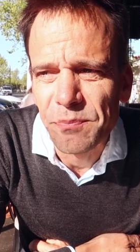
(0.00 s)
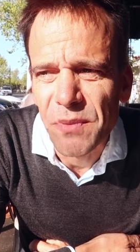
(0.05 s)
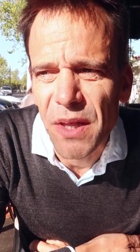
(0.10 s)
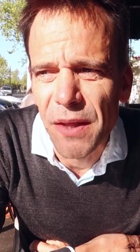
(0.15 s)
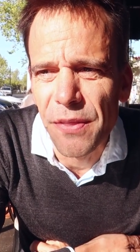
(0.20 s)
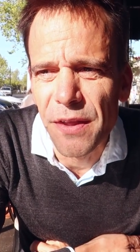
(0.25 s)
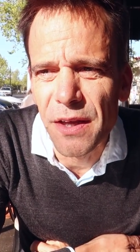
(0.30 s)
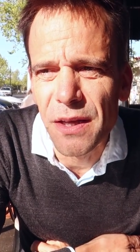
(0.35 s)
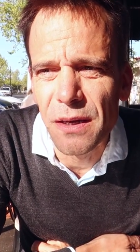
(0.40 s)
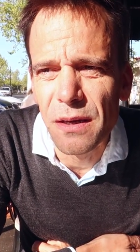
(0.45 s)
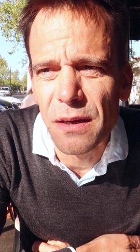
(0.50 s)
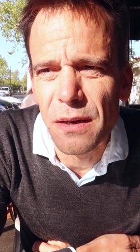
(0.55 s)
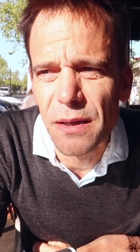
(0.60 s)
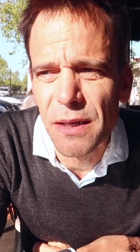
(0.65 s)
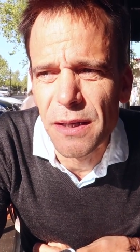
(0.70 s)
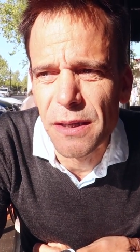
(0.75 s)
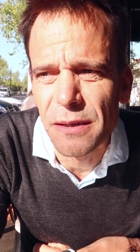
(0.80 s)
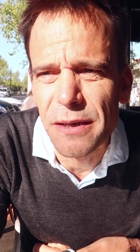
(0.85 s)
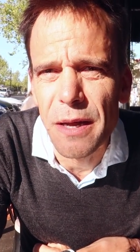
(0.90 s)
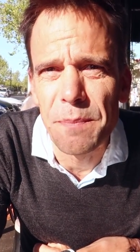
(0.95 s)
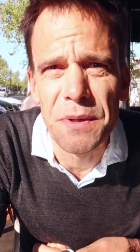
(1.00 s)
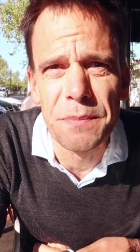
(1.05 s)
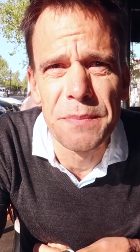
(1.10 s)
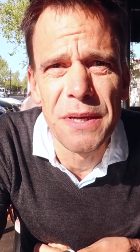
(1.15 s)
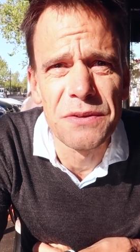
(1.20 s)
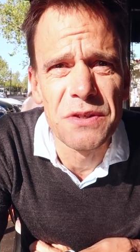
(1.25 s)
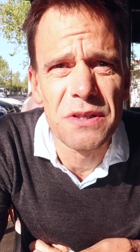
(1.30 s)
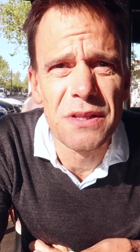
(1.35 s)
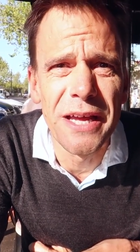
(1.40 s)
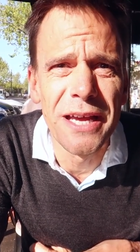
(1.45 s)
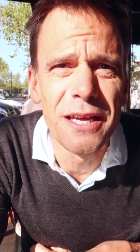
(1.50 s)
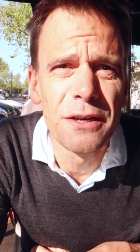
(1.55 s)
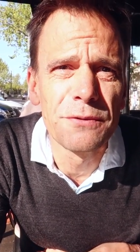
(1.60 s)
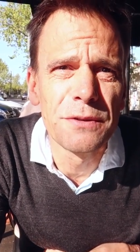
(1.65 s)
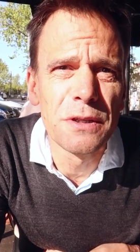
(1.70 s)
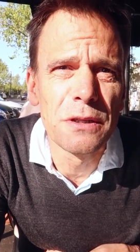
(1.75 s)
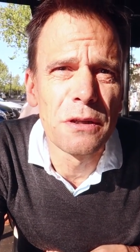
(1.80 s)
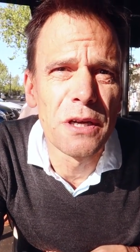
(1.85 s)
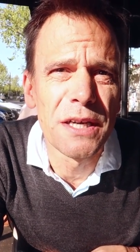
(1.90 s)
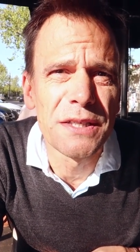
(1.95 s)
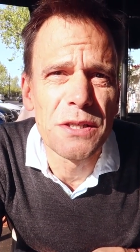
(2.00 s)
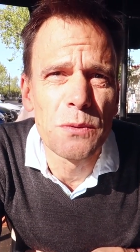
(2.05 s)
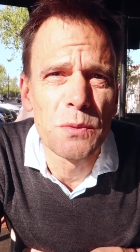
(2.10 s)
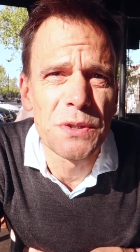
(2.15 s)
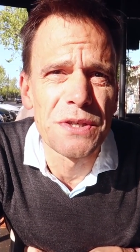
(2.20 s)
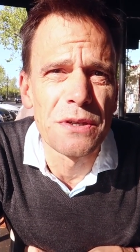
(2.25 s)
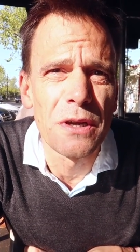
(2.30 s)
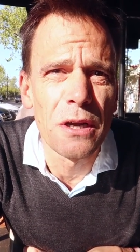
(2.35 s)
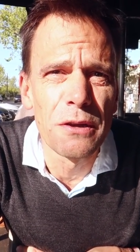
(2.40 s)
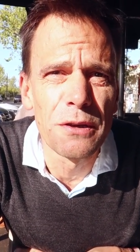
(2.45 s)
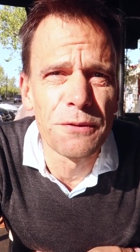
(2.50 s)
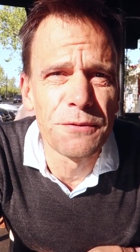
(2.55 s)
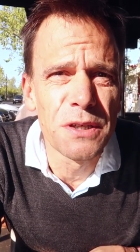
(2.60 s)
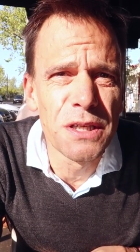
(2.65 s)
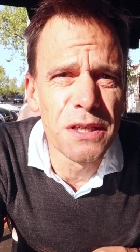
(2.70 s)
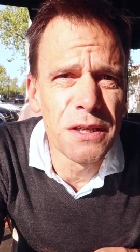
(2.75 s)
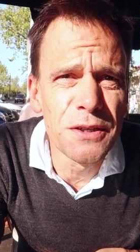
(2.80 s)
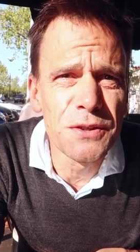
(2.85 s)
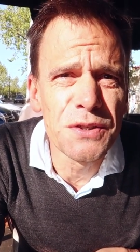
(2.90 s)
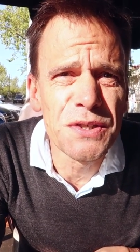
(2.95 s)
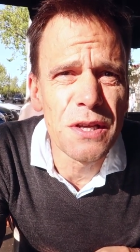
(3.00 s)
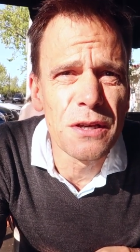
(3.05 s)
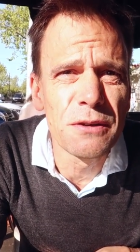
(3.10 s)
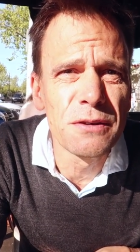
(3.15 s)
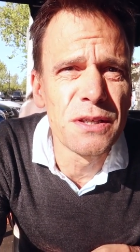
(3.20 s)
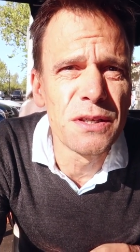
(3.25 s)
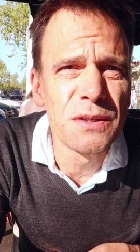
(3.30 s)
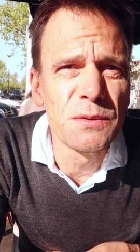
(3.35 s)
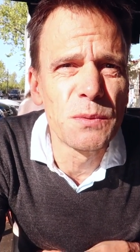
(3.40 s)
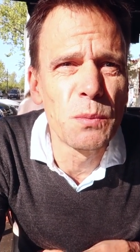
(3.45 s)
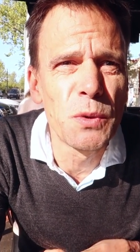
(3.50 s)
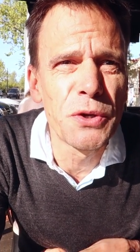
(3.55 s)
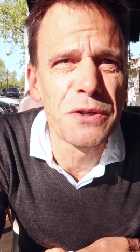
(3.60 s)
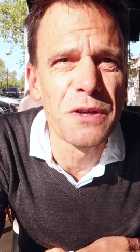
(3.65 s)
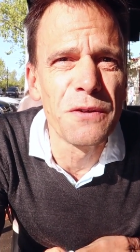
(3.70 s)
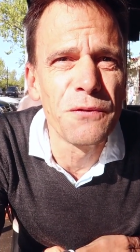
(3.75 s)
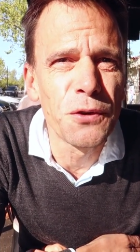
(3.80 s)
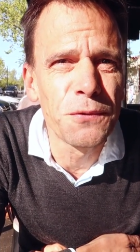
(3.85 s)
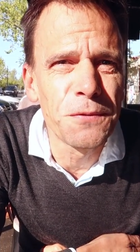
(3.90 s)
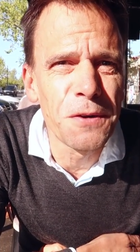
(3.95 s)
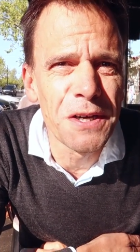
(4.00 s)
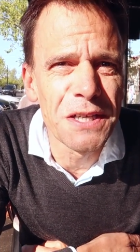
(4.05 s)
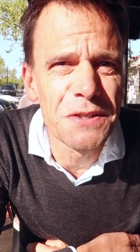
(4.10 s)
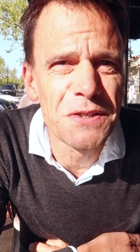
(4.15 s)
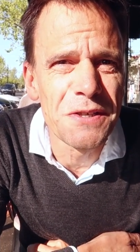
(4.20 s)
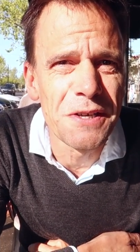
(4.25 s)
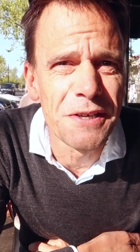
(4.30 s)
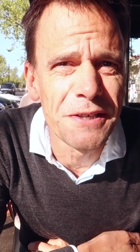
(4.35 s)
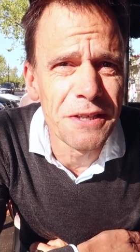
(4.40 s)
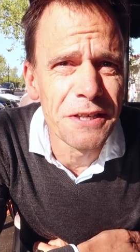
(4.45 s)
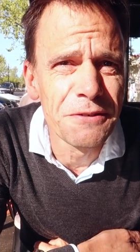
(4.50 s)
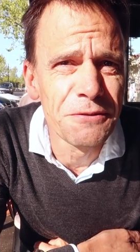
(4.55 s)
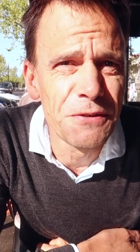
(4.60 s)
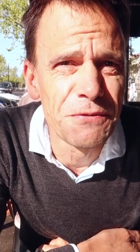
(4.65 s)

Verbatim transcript: and then uh, a couple of months later realised he wasn't going to Rio, so he was working for Ride Cycling